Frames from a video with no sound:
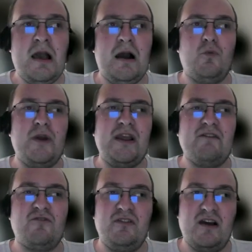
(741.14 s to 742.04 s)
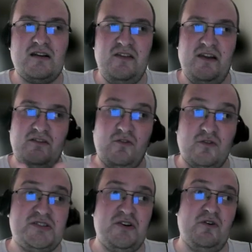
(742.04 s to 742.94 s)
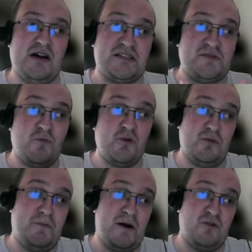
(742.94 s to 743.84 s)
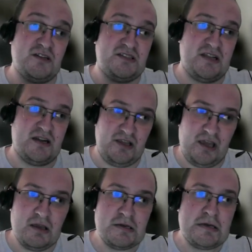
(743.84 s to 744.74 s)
We have conducted also a small power study.